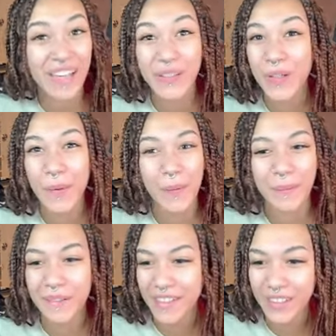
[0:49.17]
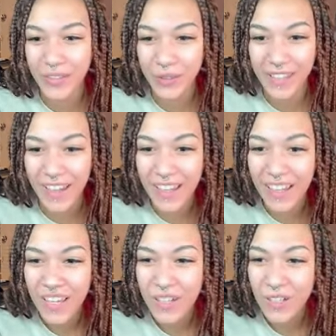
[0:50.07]
don't know what we're gonna do with that.
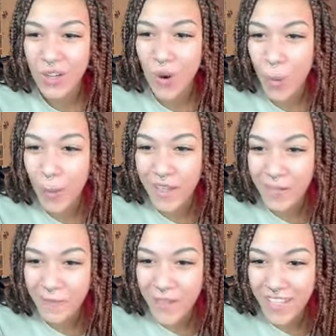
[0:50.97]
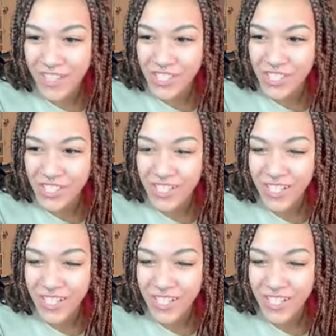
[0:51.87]
Koi fish?